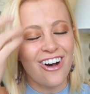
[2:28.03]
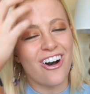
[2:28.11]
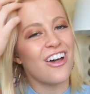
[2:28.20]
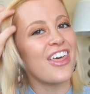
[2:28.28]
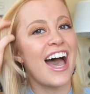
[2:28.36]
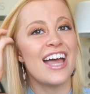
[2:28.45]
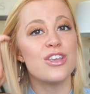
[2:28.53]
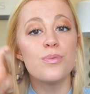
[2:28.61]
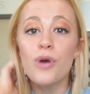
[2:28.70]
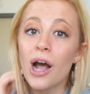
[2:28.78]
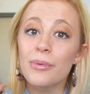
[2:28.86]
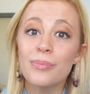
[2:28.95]
all that, you
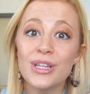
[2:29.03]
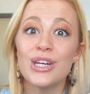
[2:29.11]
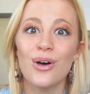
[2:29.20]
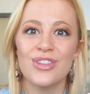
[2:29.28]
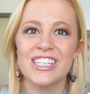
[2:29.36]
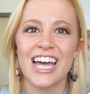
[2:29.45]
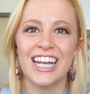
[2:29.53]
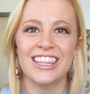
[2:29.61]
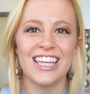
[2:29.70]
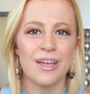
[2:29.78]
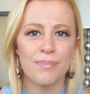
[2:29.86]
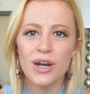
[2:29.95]
probably know this kind of thing.